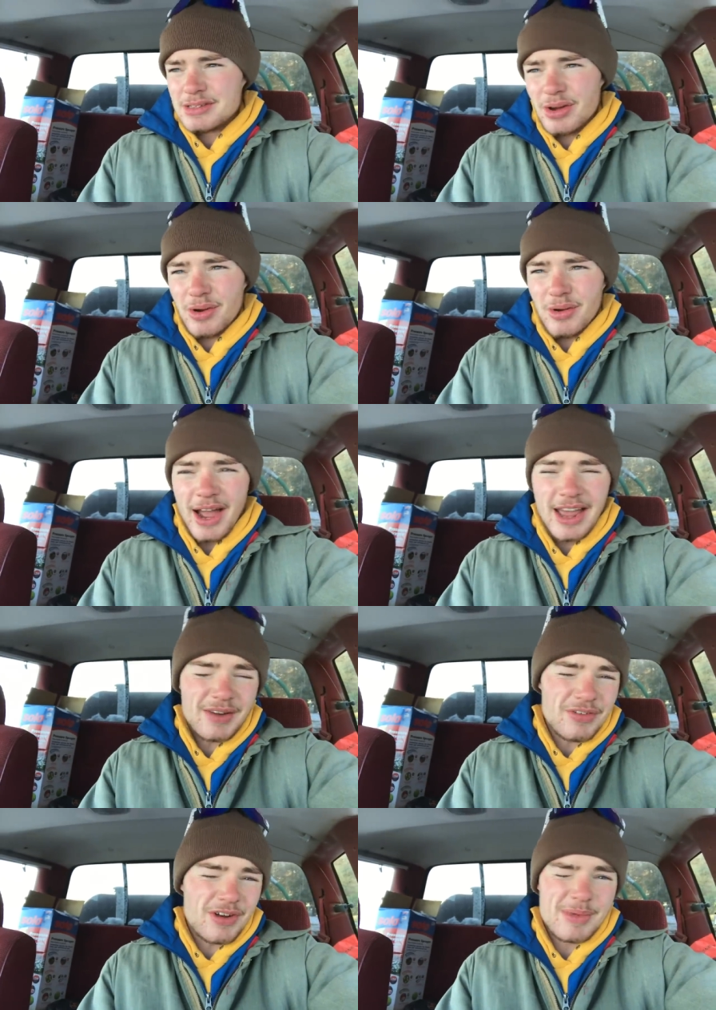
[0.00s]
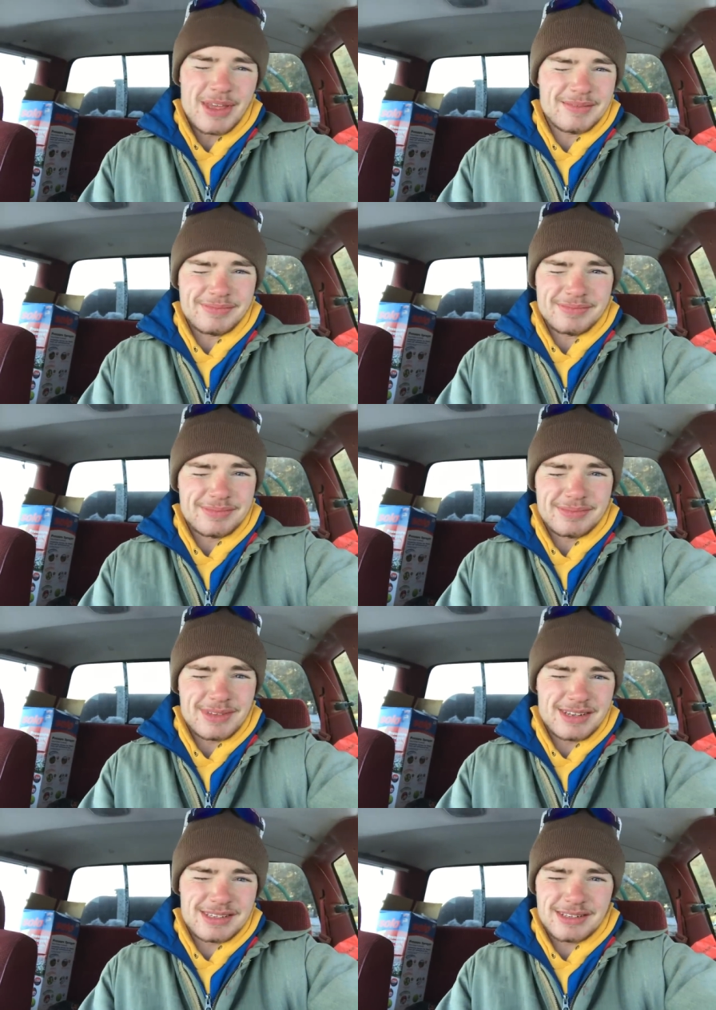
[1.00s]
So hiding from it
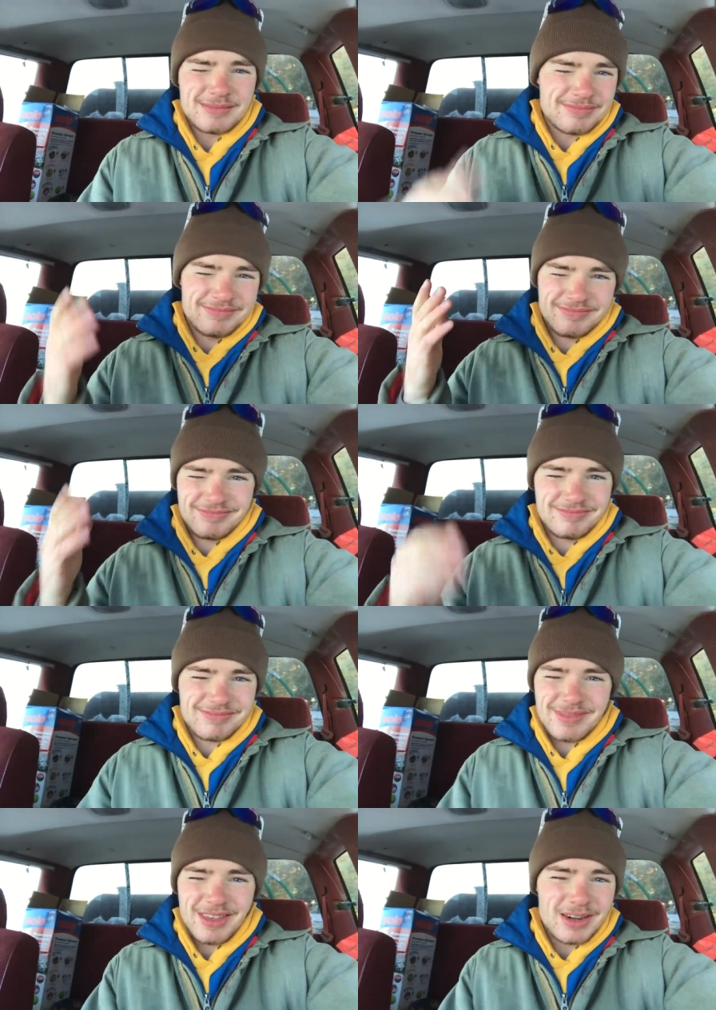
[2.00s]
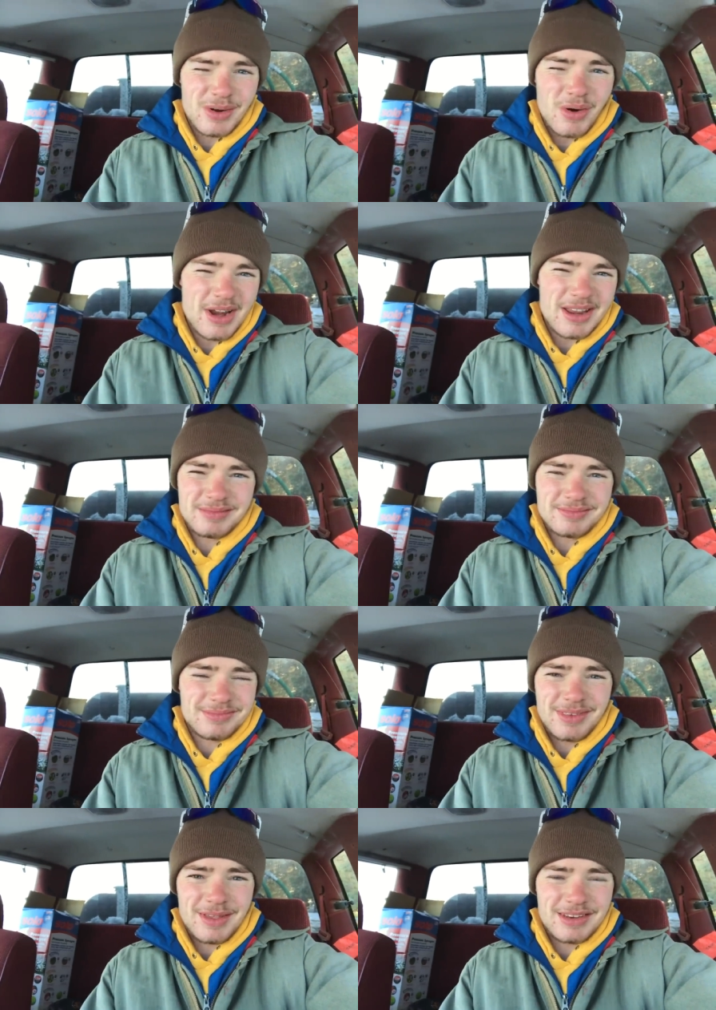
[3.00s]
doesn't ignore it.
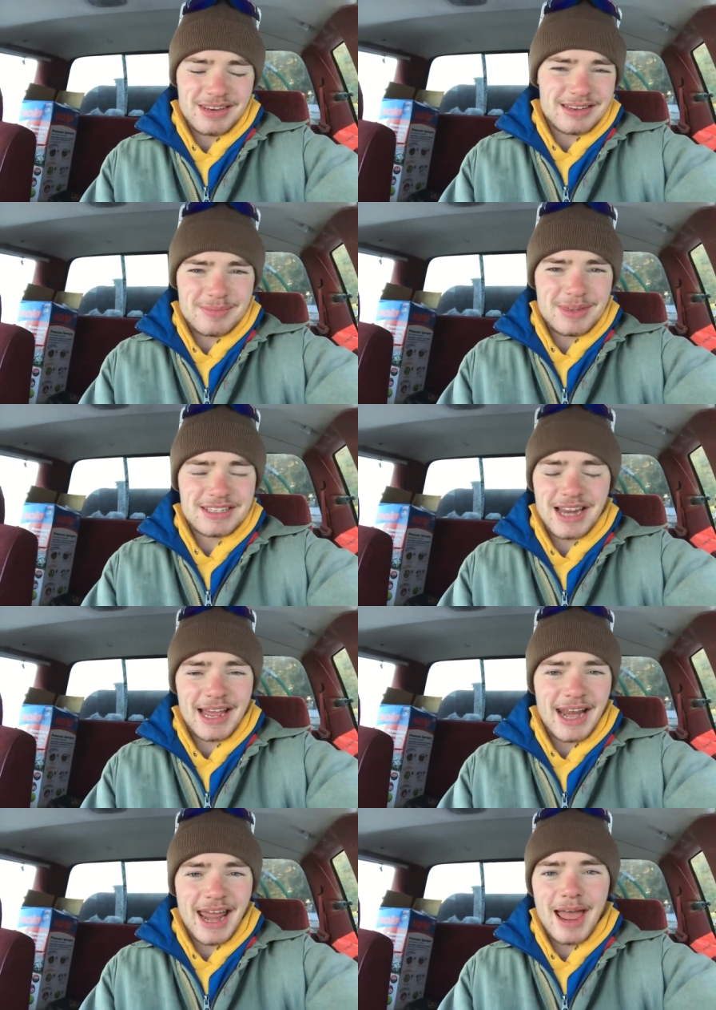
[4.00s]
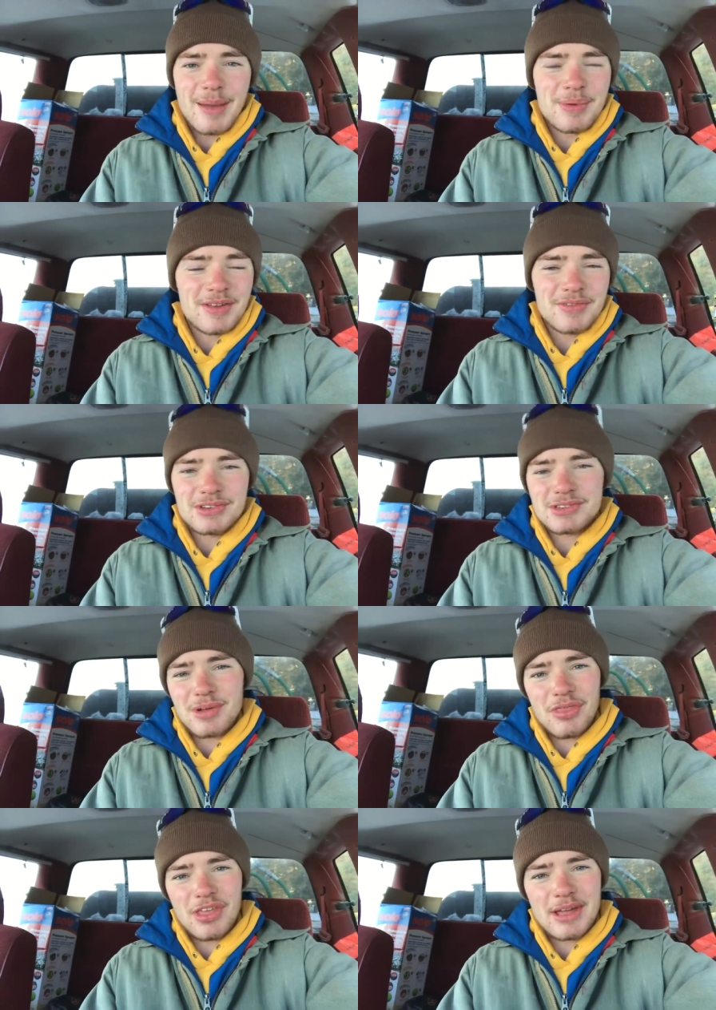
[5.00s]
It doesn't mean it's not going to happen if you just
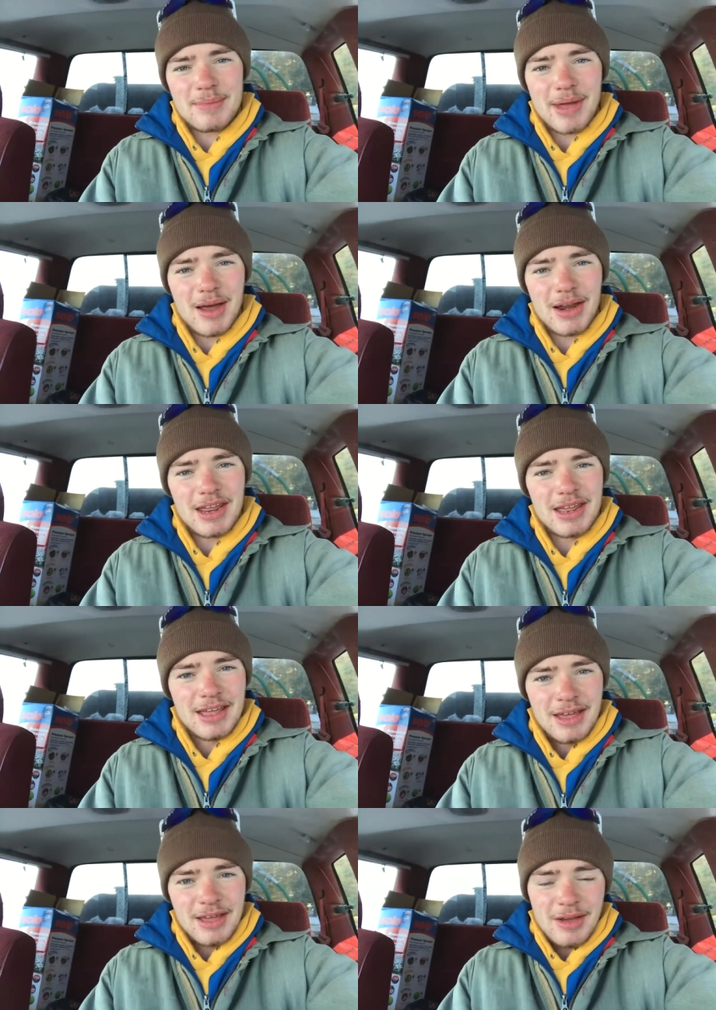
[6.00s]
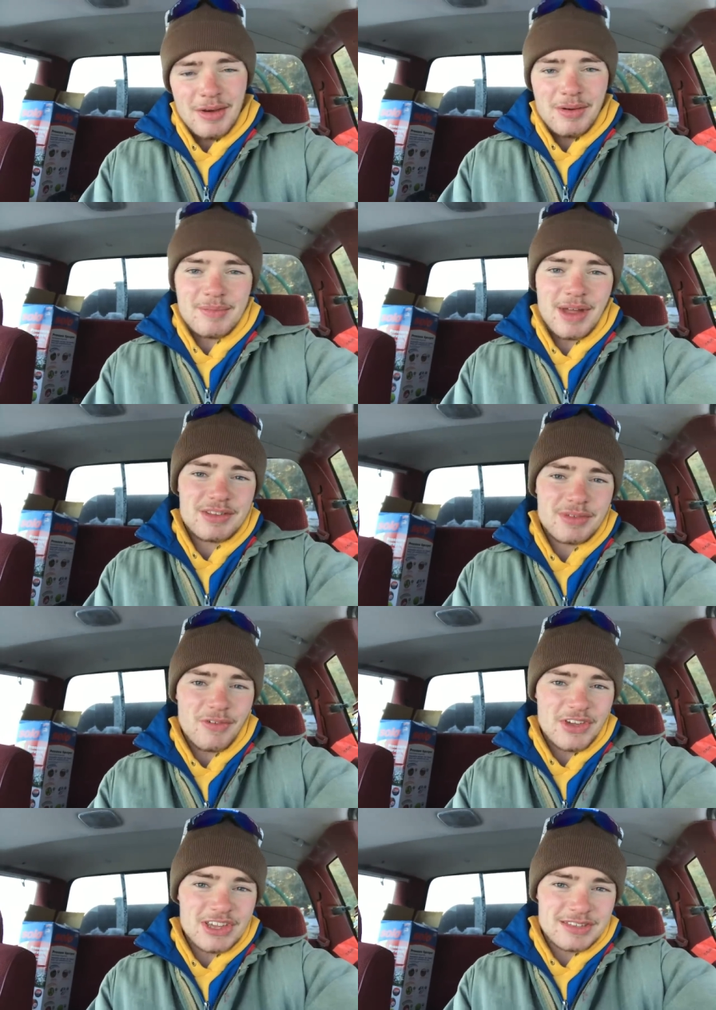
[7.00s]
don't think about it we might as well
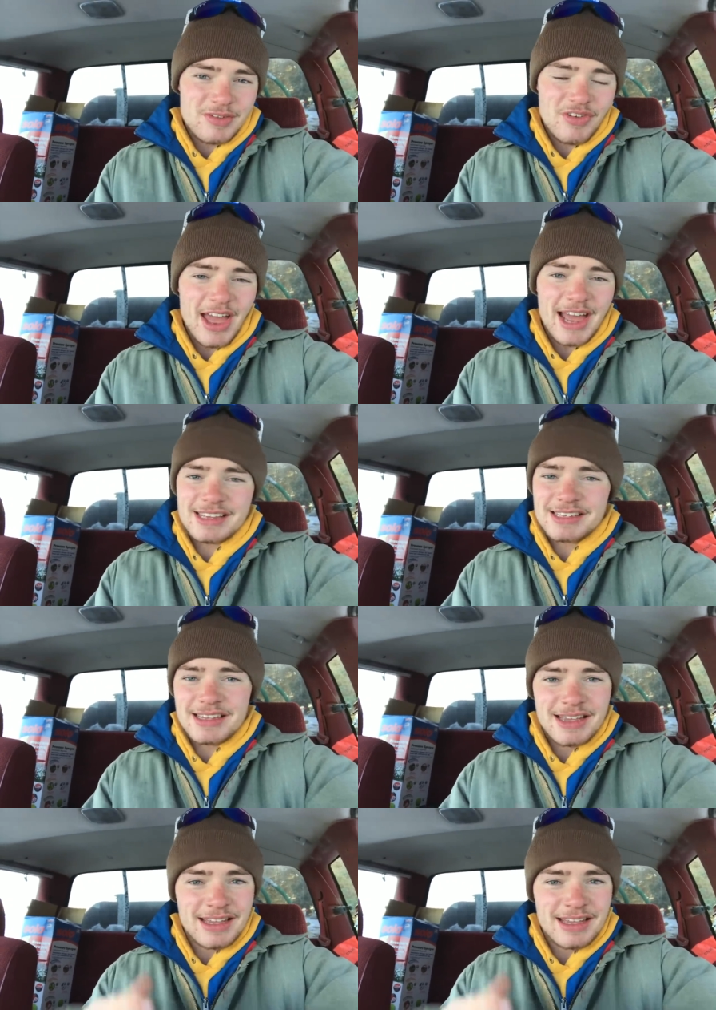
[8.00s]
face the facts.